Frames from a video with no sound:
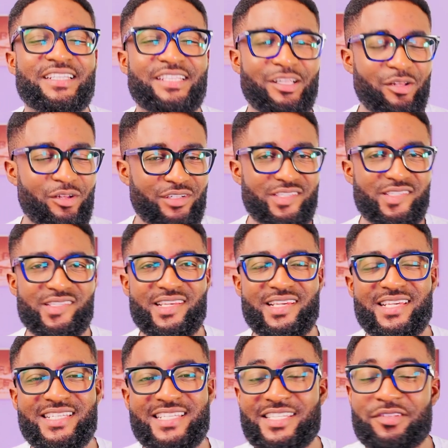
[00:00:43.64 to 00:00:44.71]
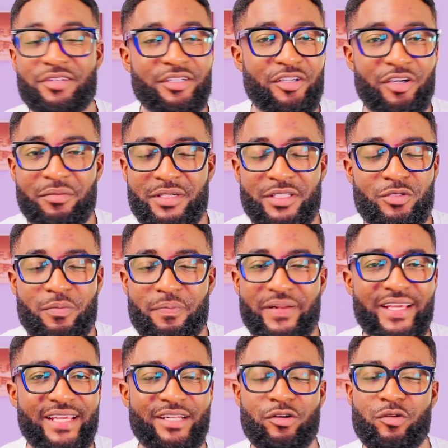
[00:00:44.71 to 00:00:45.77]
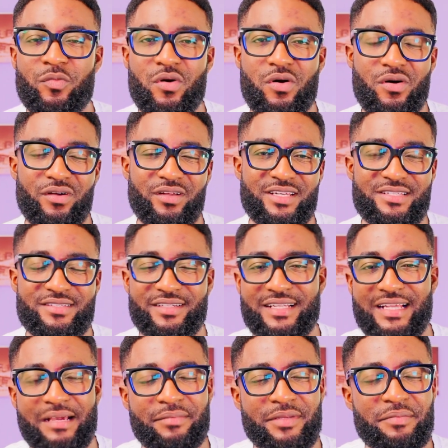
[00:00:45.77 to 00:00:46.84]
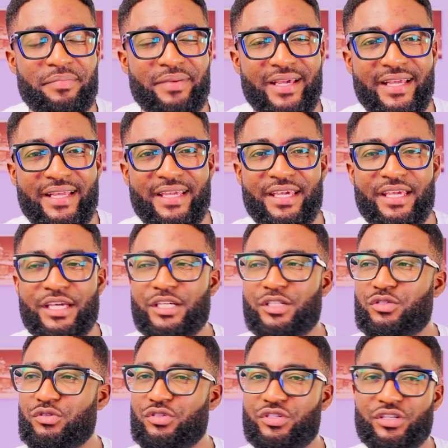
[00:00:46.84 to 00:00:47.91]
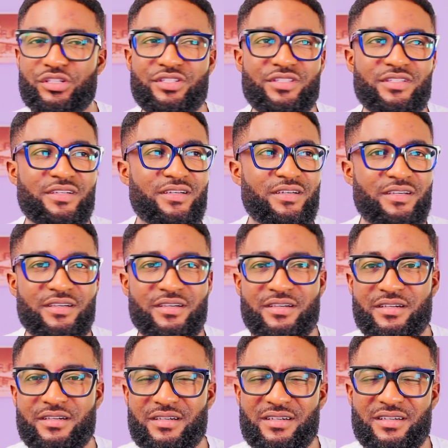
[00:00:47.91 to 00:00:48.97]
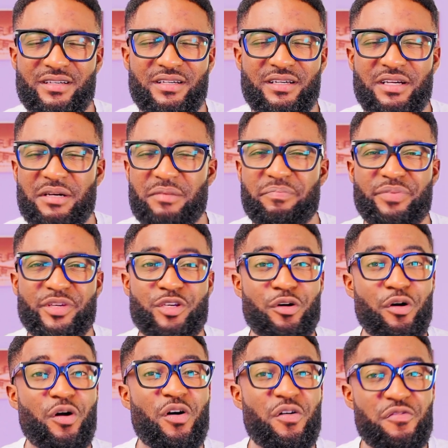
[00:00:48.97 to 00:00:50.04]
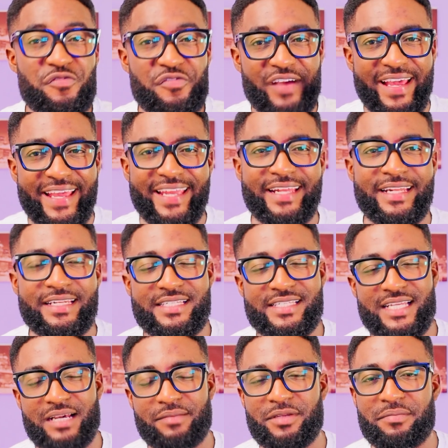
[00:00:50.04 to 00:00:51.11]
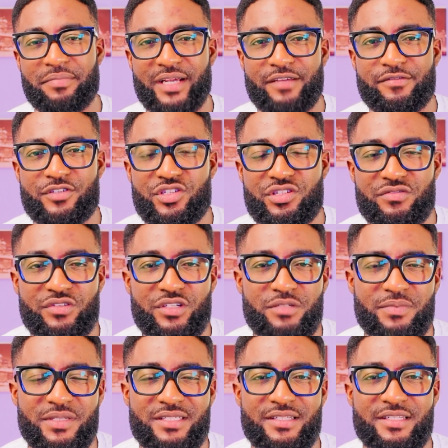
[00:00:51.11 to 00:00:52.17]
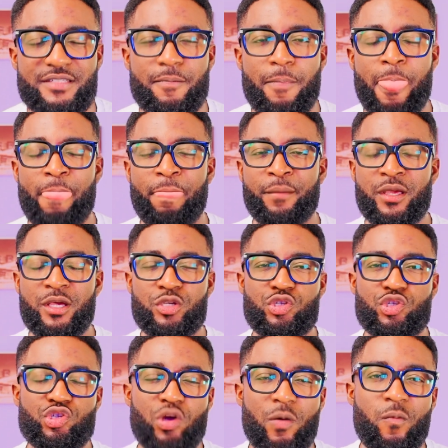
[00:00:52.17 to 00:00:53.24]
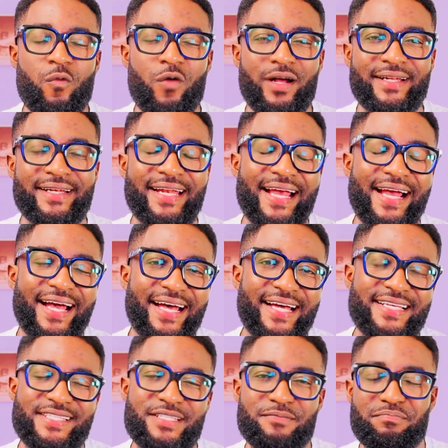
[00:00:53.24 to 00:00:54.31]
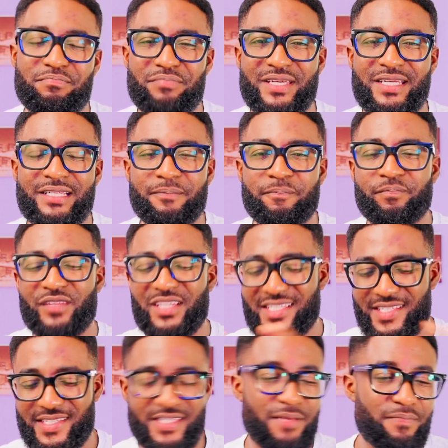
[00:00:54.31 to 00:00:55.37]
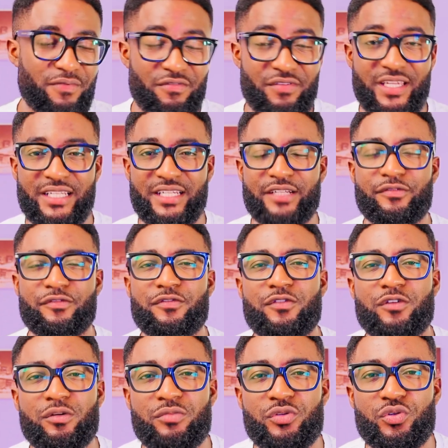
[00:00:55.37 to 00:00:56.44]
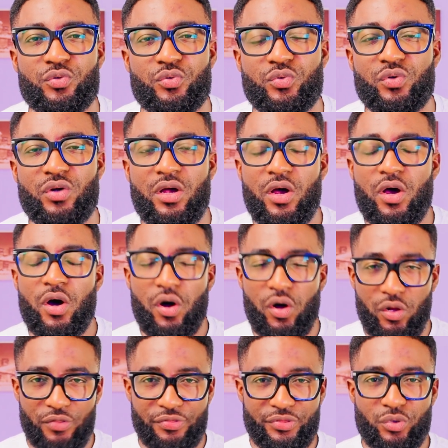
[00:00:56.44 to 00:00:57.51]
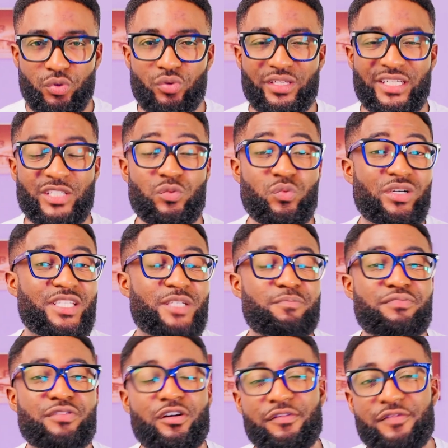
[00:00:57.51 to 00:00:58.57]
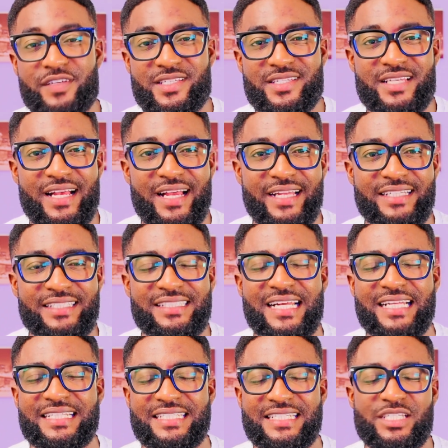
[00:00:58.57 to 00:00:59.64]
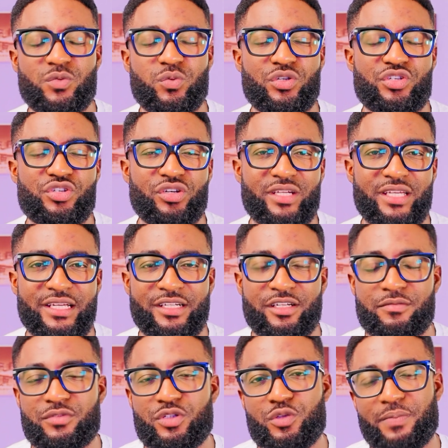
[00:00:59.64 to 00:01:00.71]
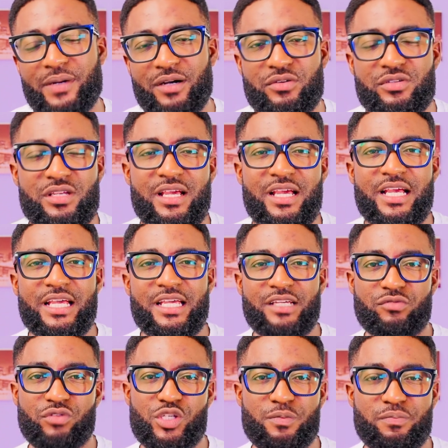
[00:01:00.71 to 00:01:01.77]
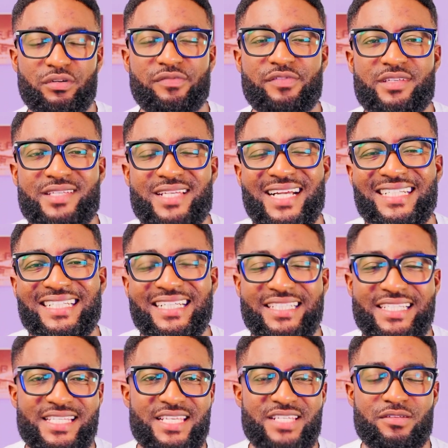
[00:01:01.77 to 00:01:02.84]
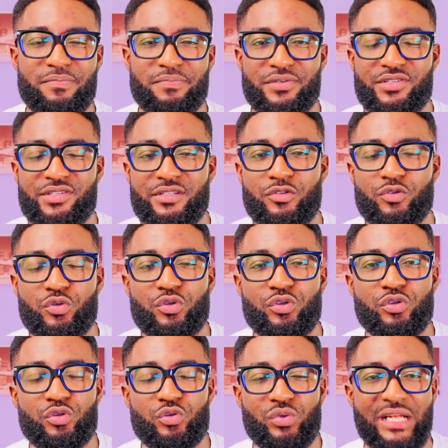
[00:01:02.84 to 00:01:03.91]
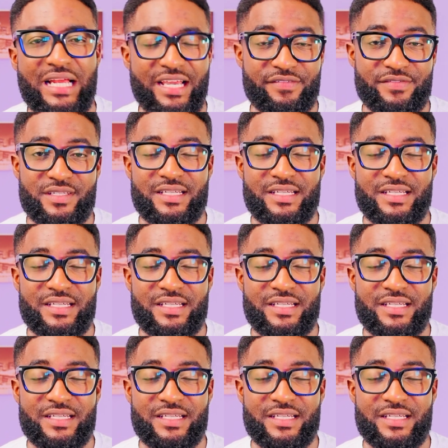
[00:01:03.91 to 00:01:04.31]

The Lord says, he's not coming to play no more. He's not coming back to just be your friend. He's coming back for serious business. Someone has been separated from you, although it was prophesied that this was your kingdom spouse. It was prophesied that this is the person you're going to do life